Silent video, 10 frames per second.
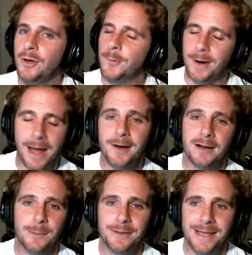We're not
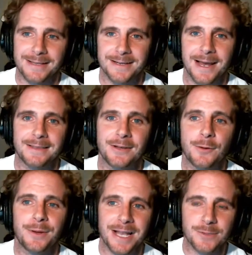talking about that tonight though,
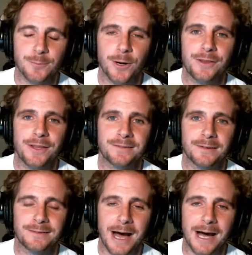but that's where
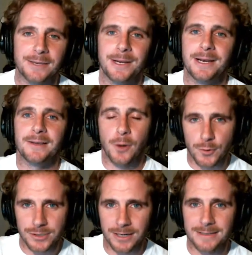this document is hosted.